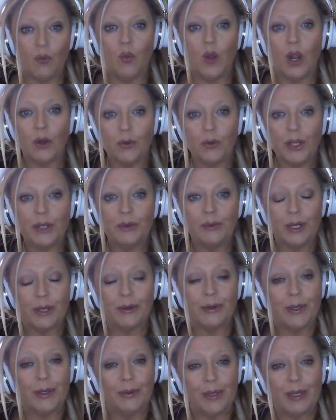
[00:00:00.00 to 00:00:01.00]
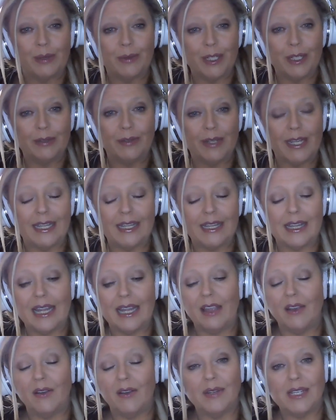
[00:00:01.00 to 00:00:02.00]
Worry, right?
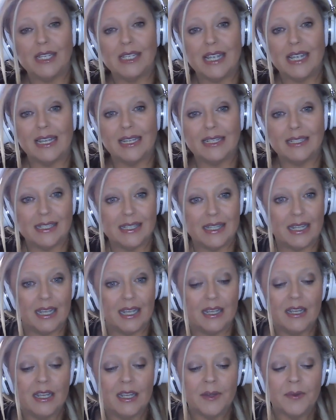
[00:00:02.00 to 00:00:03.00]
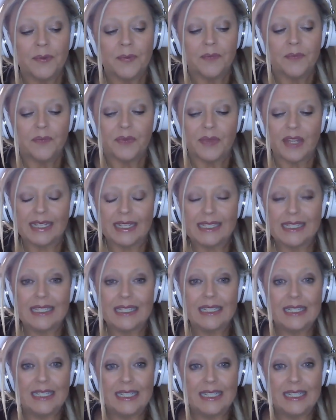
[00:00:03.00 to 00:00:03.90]
They always say it's the